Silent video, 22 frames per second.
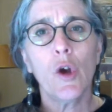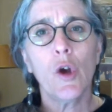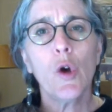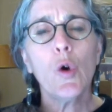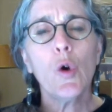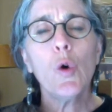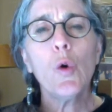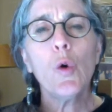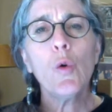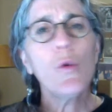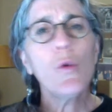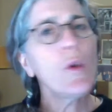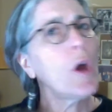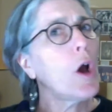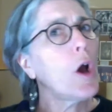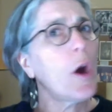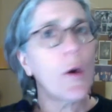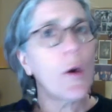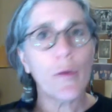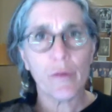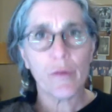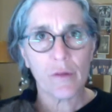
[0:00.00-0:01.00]
Who
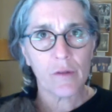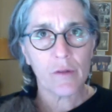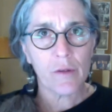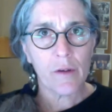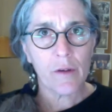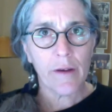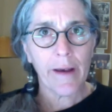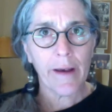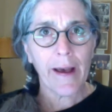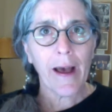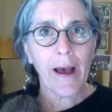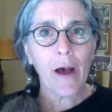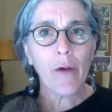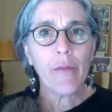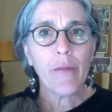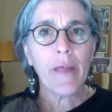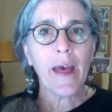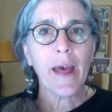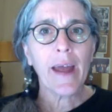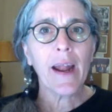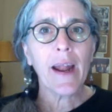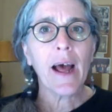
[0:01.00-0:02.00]
knows how
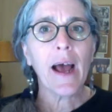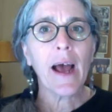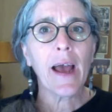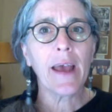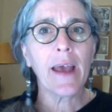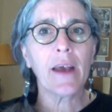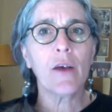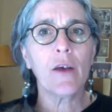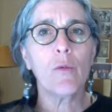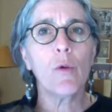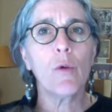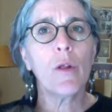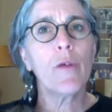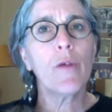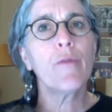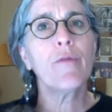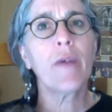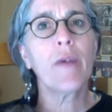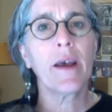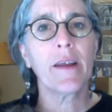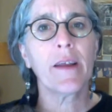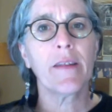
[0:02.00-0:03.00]
that hike will
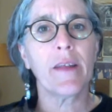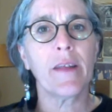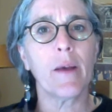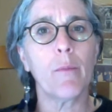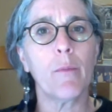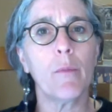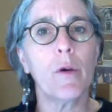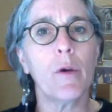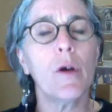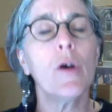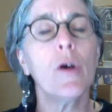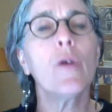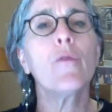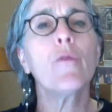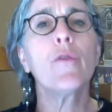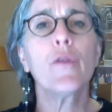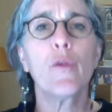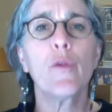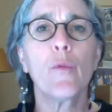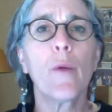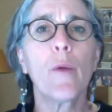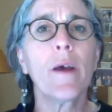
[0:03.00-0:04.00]
affect them for
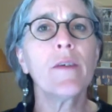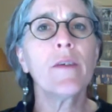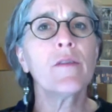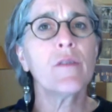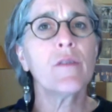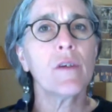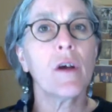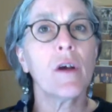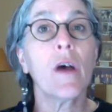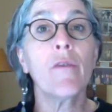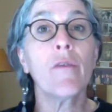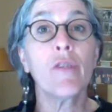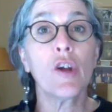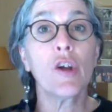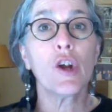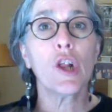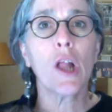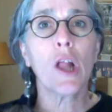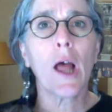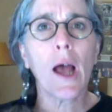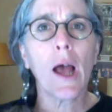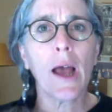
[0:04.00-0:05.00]
the rest of their
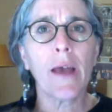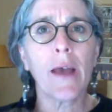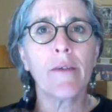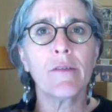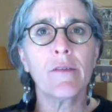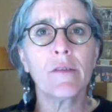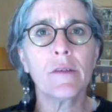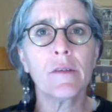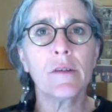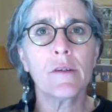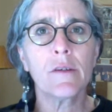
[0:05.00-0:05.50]
lives?